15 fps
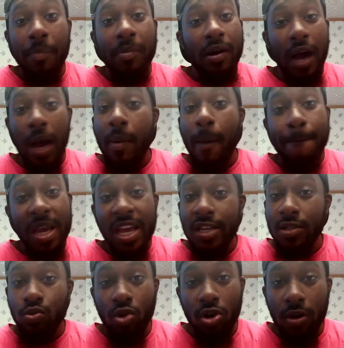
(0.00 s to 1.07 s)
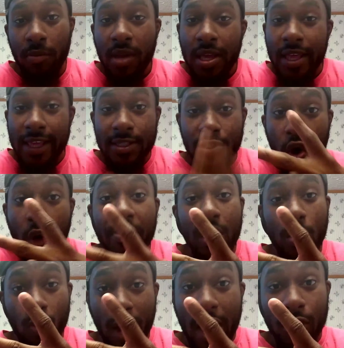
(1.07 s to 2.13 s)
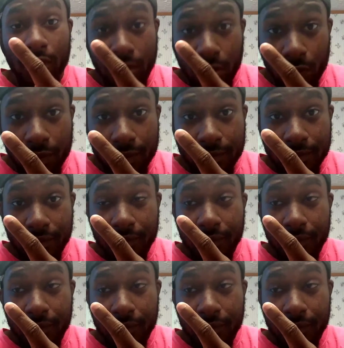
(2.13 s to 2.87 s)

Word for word: I'm a, I'm a beat his rump. It's gonna be round two.